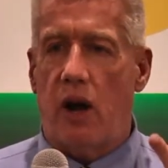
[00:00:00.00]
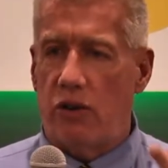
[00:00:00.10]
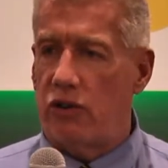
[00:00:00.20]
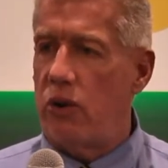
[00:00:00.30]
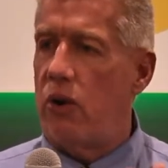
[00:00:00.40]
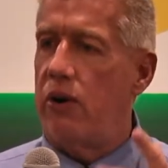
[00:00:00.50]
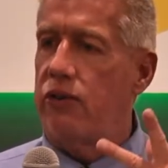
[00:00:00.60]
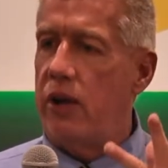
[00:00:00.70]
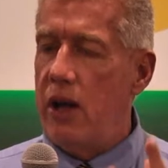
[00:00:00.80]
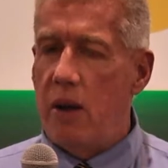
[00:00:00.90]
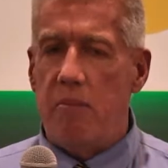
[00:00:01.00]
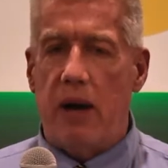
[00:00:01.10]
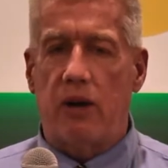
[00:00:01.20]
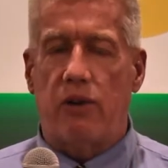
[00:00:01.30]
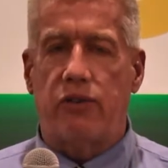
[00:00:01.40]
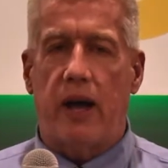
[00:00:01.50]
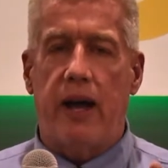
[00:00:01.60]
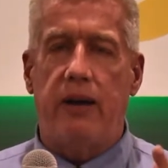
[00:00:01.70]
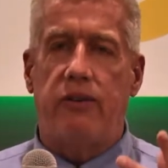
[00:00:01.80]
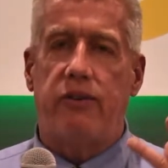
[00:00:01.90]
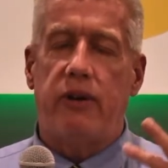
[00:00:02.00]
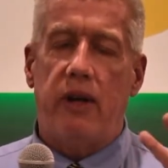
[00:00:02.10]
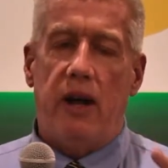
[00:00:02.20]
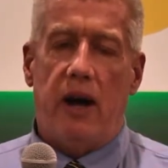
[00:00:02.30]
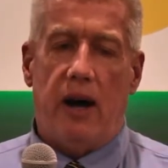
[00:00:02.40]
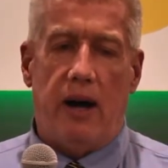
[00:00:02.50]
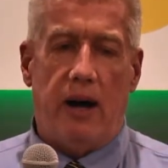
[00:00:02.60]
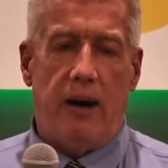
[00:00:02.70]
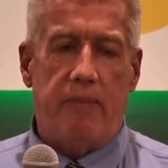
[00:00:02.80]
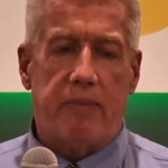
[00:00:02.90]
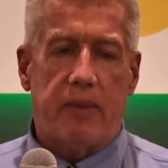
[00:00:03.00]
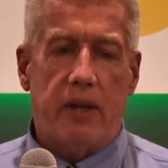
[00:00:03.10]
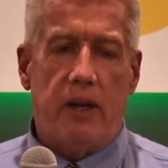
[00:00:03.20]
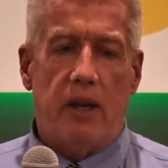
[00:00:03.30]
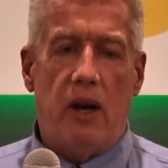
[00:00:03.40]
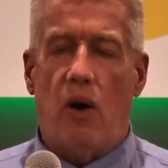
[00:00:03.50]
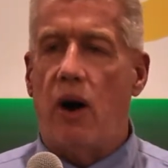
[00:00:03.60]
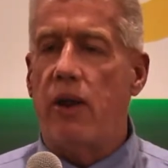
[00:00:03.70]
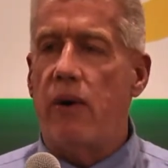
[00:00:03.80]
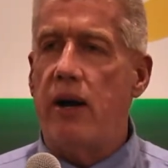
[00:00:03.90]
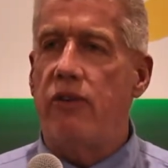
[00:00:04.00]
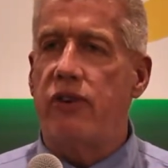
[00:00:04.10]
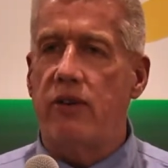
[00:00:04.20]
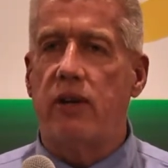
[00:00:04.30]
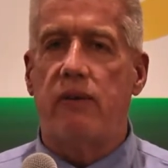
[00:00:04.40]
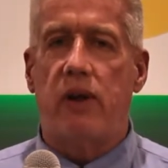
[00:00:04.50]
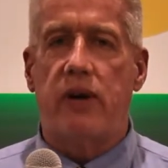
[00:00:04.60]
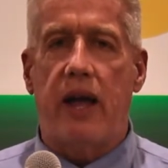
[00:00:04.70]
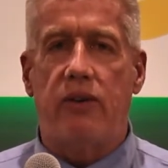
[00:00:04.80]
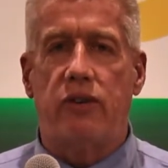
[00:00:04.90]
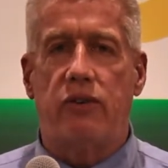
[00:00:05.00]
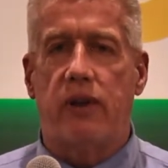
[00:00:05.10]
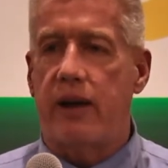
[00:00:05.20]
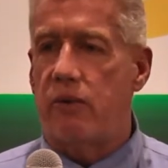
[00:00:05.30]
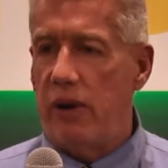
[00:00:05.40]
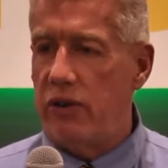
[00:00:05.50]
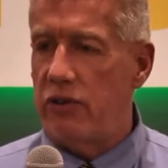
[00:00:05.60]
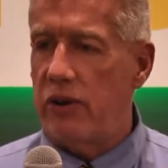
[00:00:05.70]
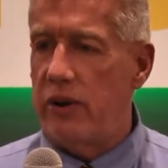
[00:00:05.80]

Gun stores, medical sites, are there any sensitive locations like religious